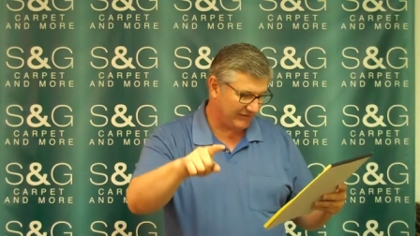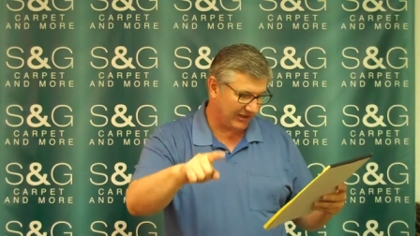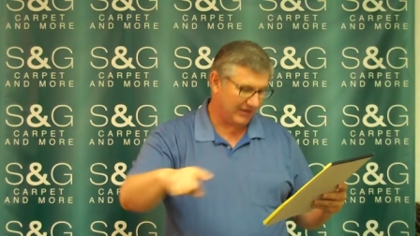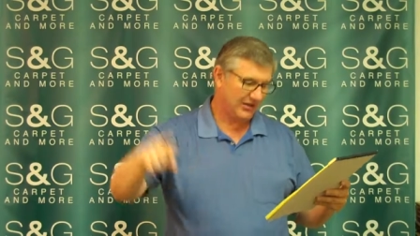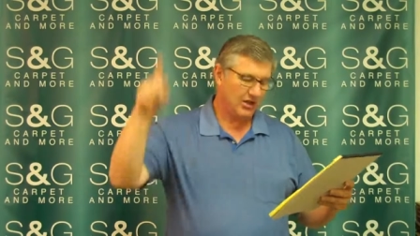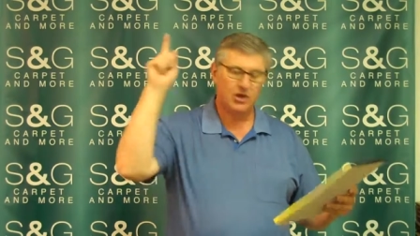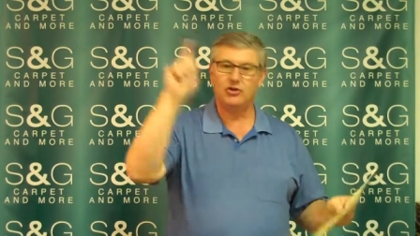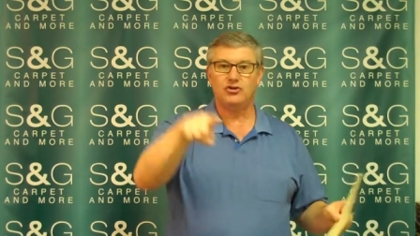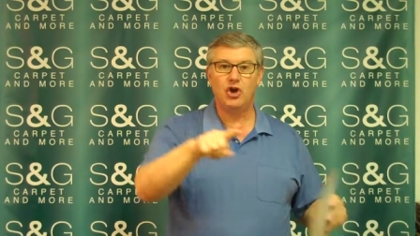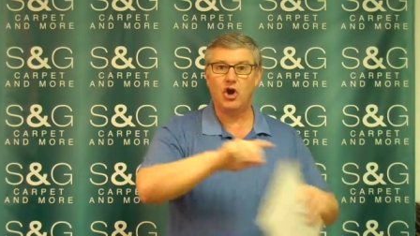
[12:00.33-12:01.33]
Okay?
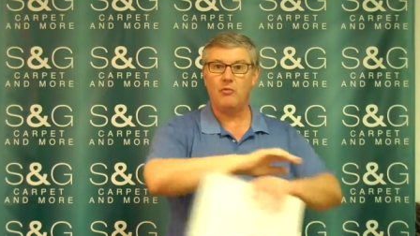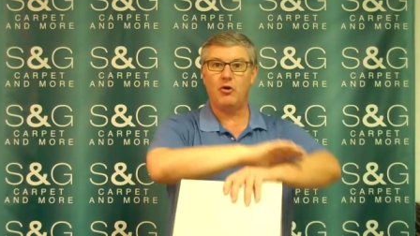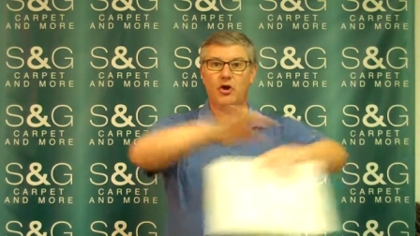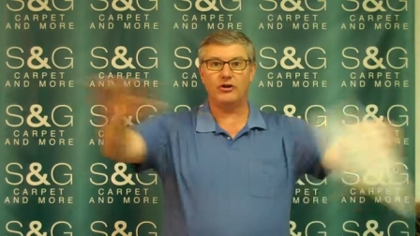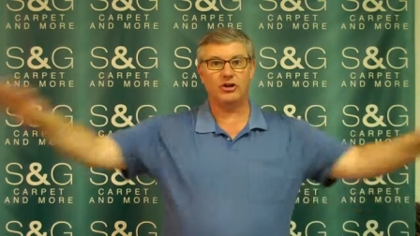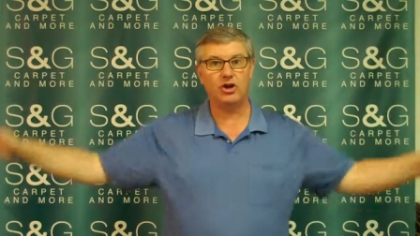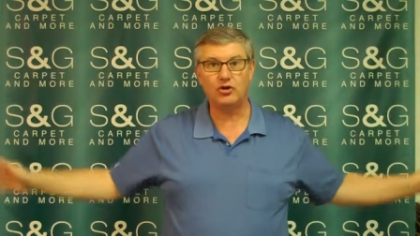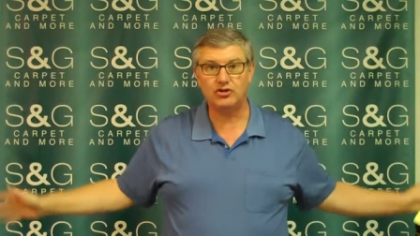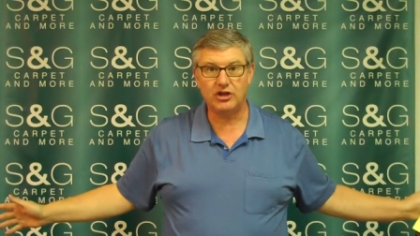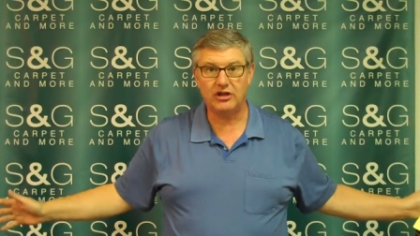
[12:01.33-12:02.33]
No more
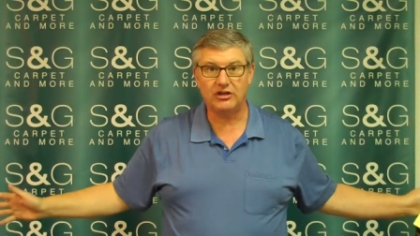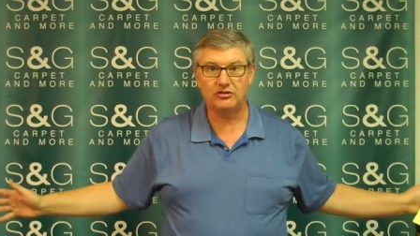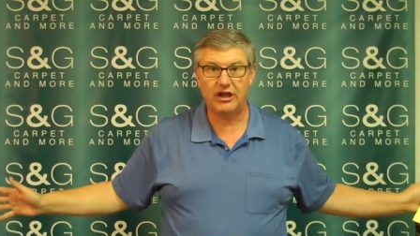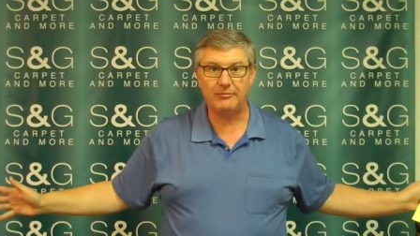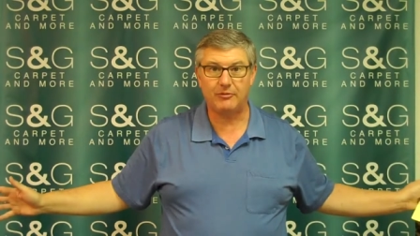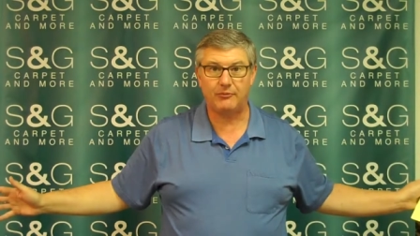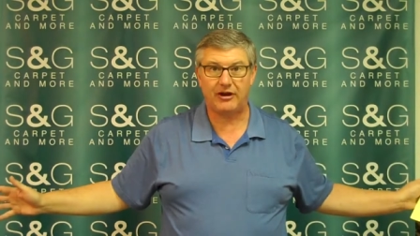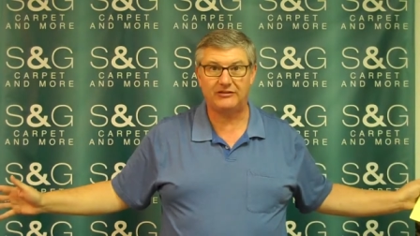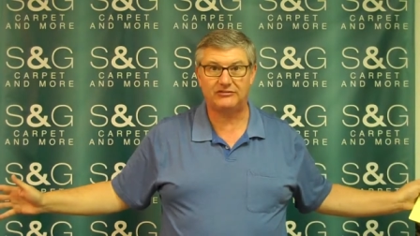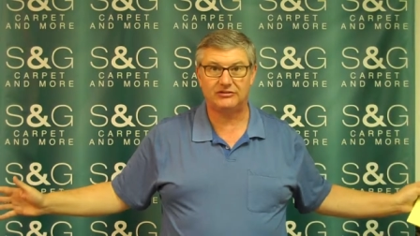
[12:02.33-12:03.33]
negotiating labor
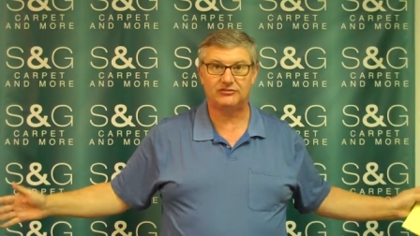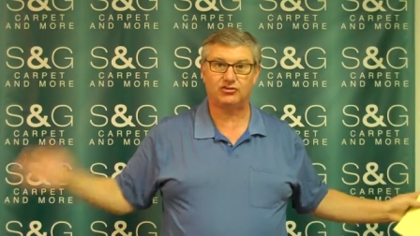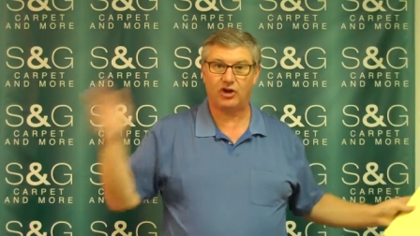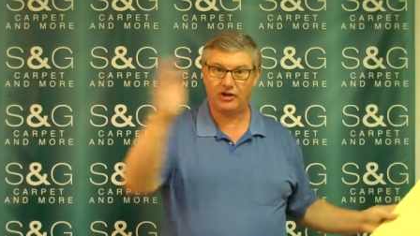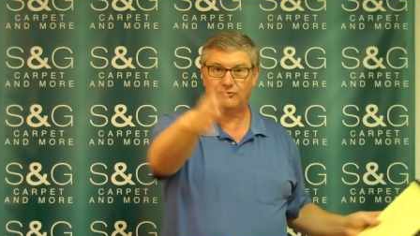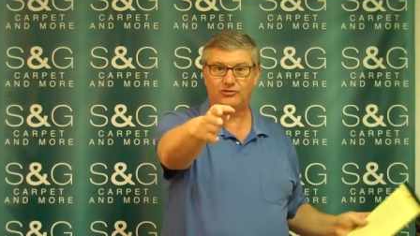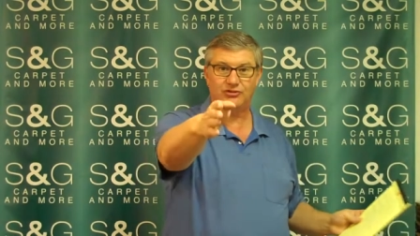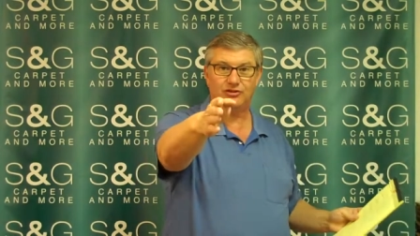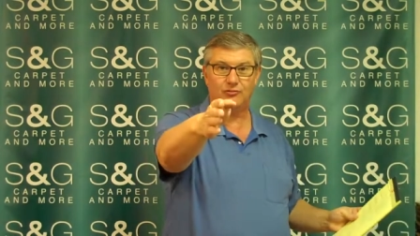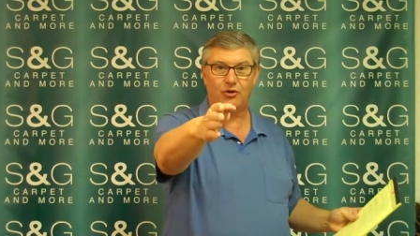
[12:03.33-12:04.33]
prices. Charge what's
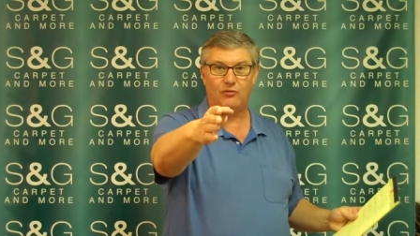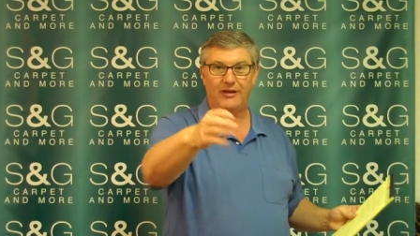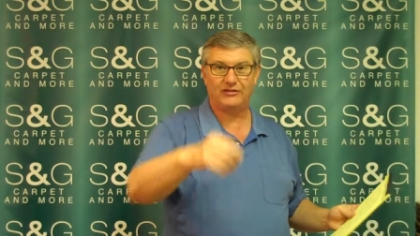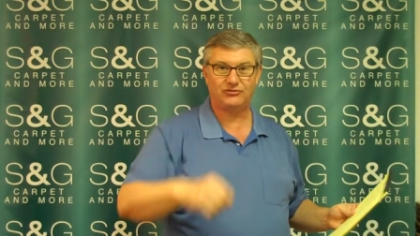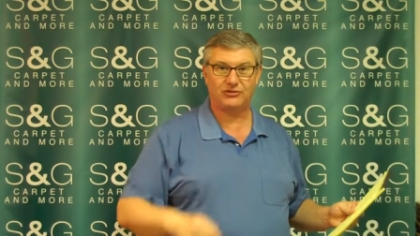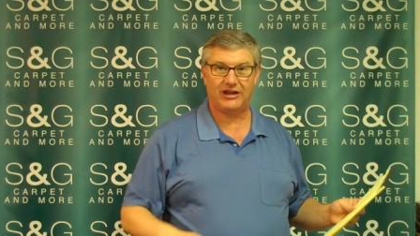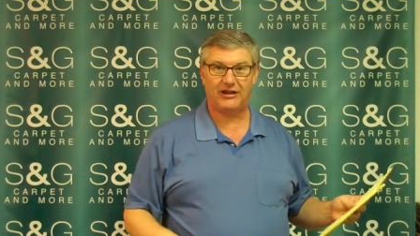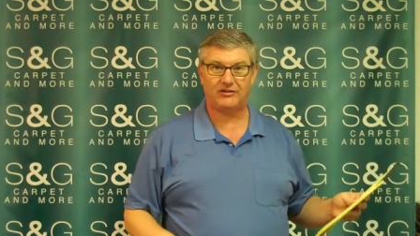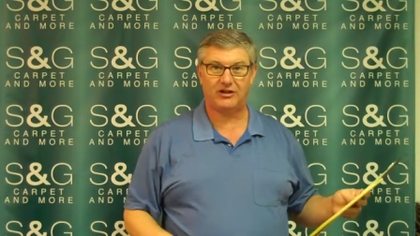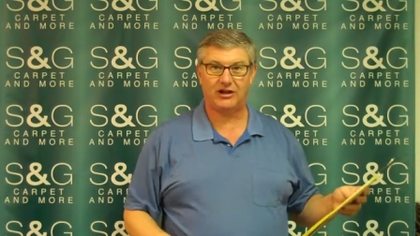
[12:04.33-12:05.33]
in the Rollmaster
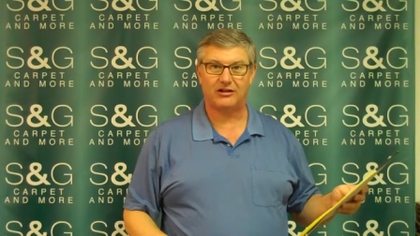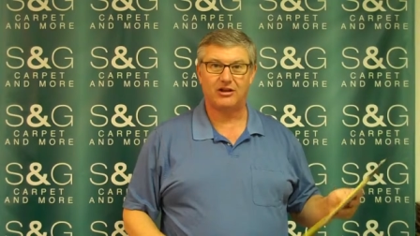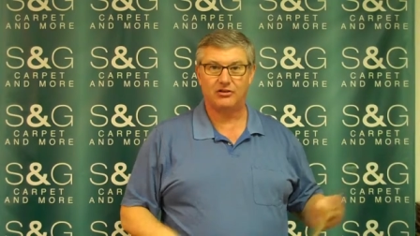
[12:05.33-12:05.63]
catalog.